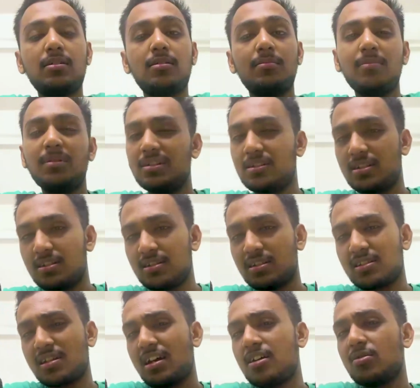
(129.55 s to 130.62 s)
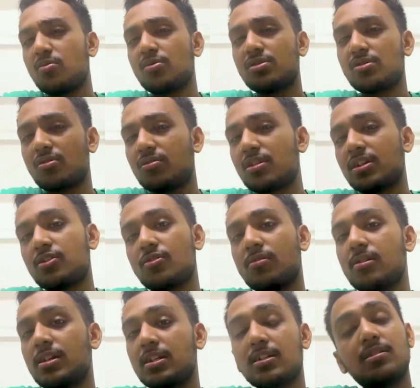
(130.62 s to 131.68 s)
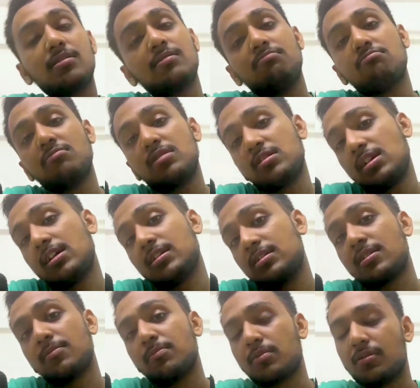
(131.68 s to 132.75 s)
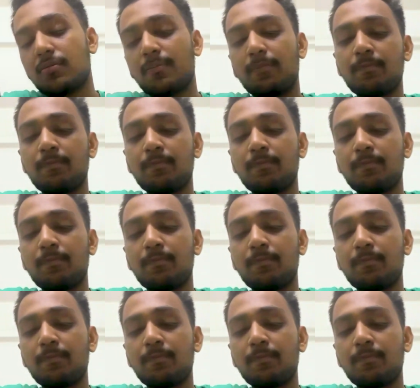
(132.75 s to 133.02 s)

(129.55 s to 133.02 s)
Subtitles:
But the start was not actually in that simple.